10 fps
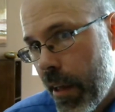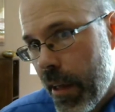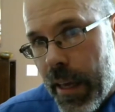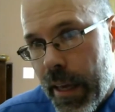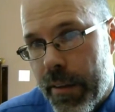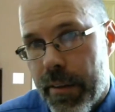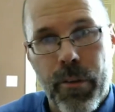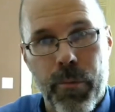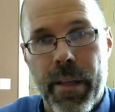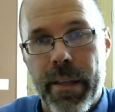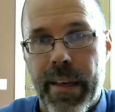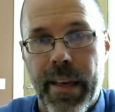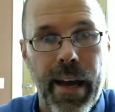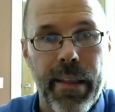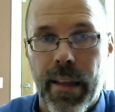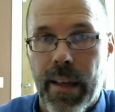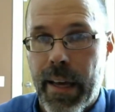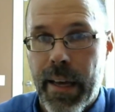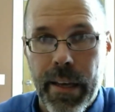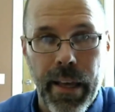it doesn't meet the
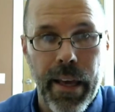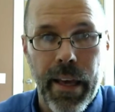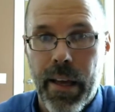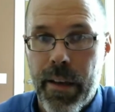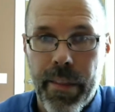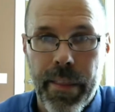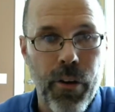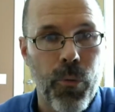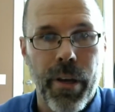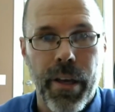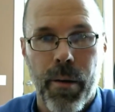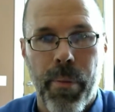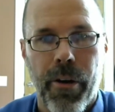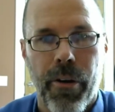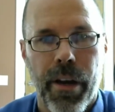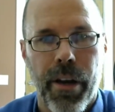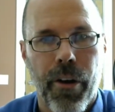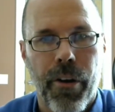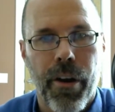guideline, and they don't get a barrier.